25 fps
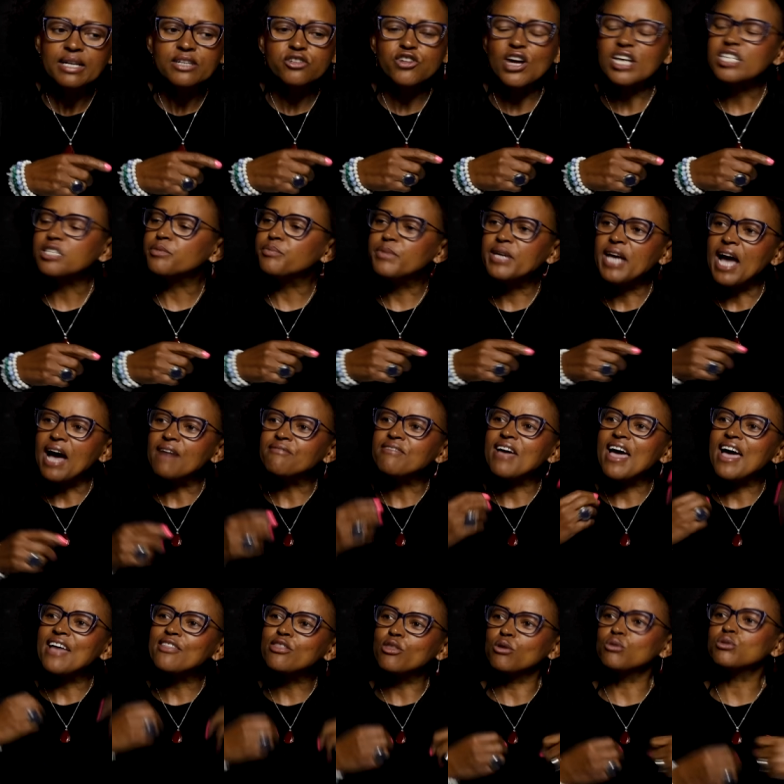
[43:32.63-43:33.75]
Trust me, I've
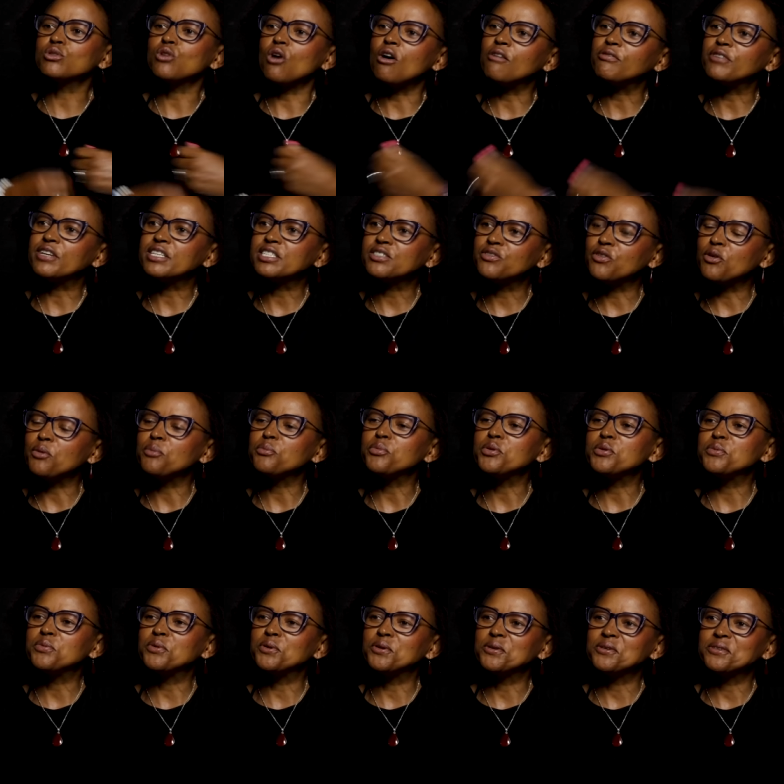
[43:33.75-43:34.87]
had those offers from
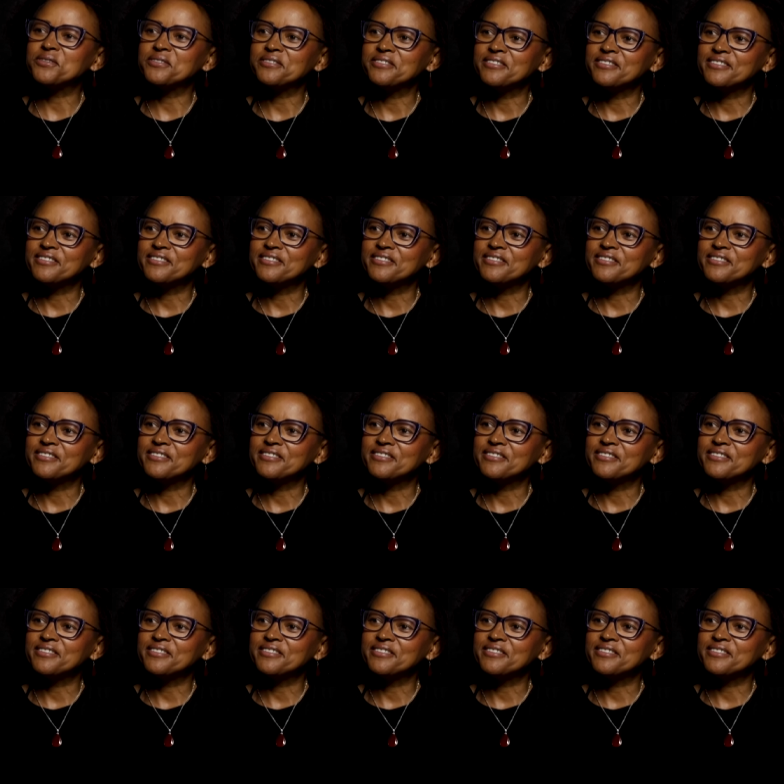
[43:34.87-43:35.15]
people